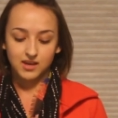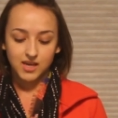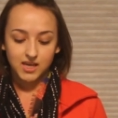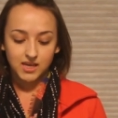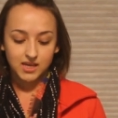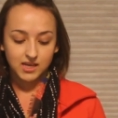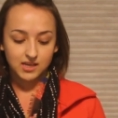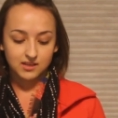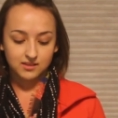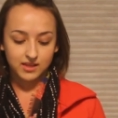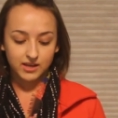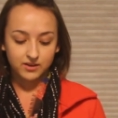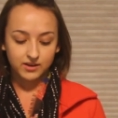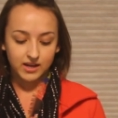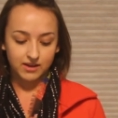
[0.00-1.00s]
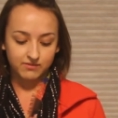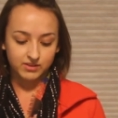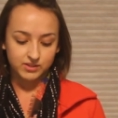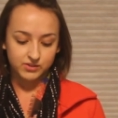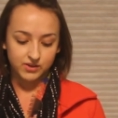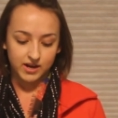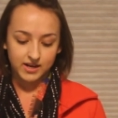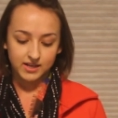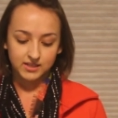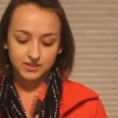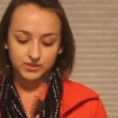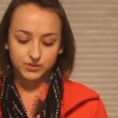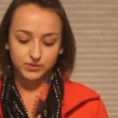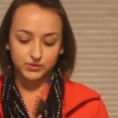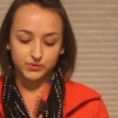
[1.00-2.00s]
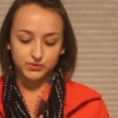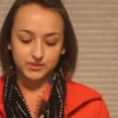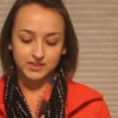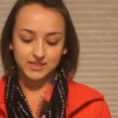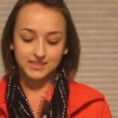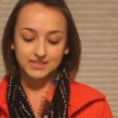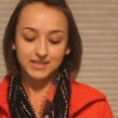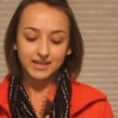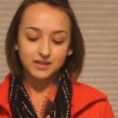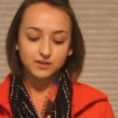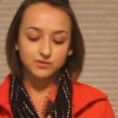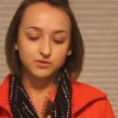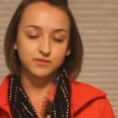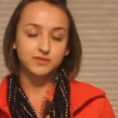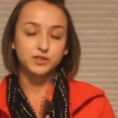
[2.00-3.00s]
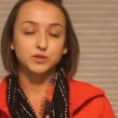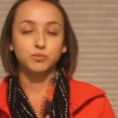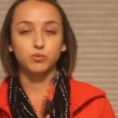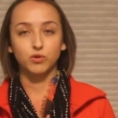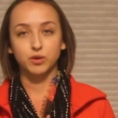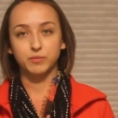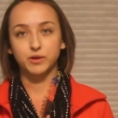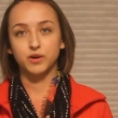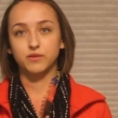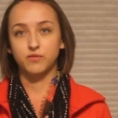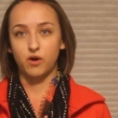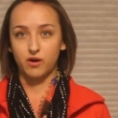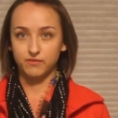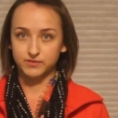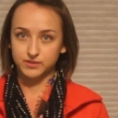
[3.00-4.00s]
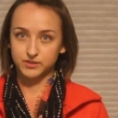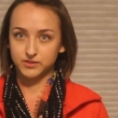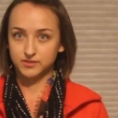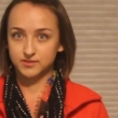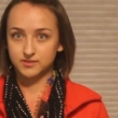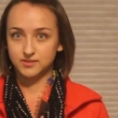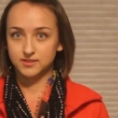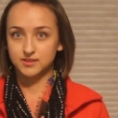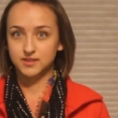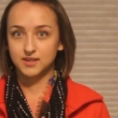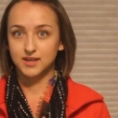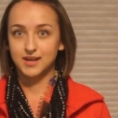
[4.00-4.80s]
He later gave this credit to the data-driven deployment of officers.